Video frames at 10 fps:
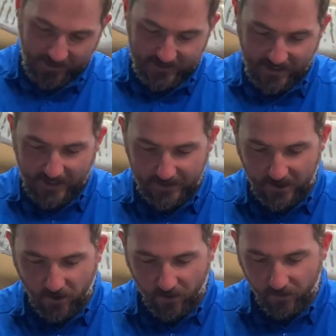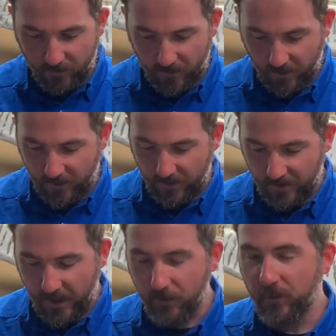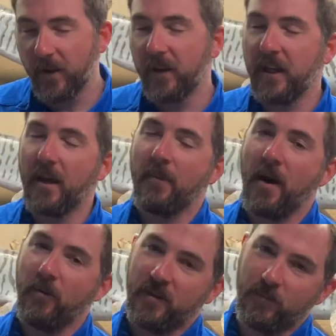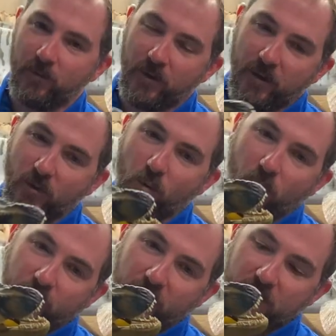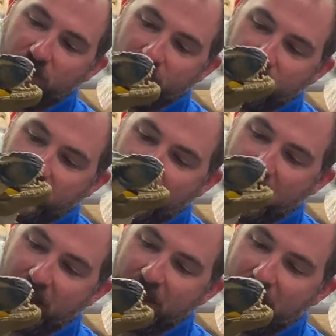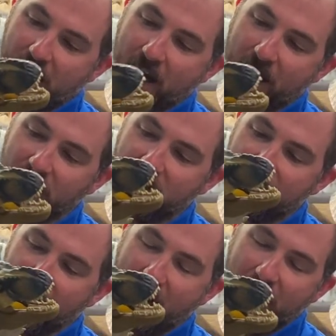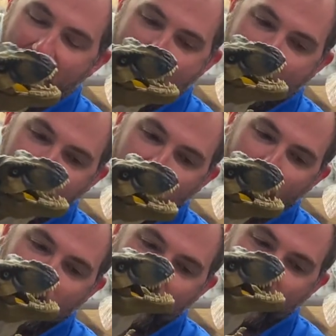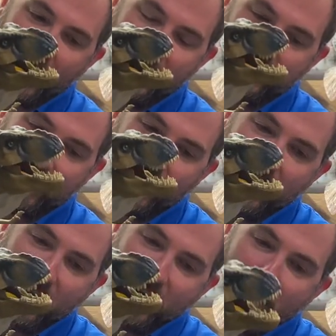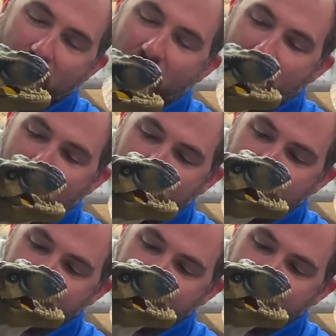said, you know, they really came out with some really cool features. And I absolutely liked how